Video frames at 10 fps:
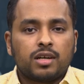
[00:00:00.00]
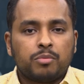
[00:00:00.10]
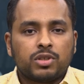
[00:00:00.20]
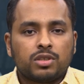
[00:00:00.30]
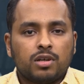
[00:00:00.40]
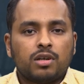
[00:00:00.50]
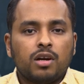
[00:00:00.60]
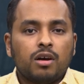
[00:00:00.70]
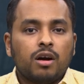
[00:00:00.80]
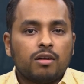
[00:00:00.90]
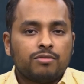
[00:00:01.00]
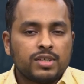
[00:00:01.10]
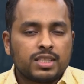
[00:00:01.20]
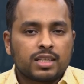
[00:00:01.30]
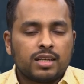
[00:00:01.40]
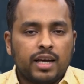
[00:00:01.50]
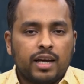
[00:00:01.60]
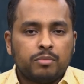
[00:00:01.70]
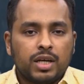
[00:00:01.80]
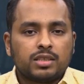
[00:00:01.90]
Rapporteur on Physical
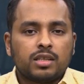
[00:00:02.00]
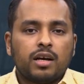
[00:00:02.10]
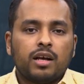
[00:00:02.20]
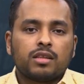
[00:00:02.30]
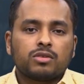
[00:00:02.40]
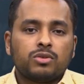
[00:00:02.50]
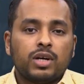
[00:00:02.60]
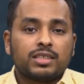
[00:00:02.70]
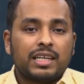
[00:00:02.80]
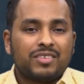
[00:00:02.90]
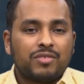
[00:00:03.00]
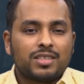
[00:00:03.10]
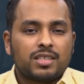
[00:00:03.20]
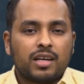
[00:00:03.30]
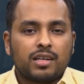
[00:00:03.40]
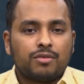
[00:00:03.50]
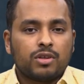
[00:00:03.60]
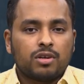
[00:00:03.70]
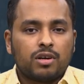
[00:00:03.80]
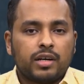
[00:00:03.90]
and Mental Health, who has investigative
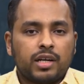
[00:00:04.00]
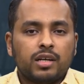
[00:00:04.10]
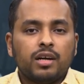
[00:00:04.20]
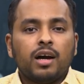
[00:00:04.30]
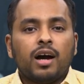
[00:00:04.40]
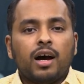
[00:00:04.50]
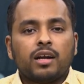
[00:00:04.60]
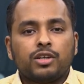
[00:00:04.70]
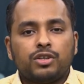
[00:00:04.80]
authority under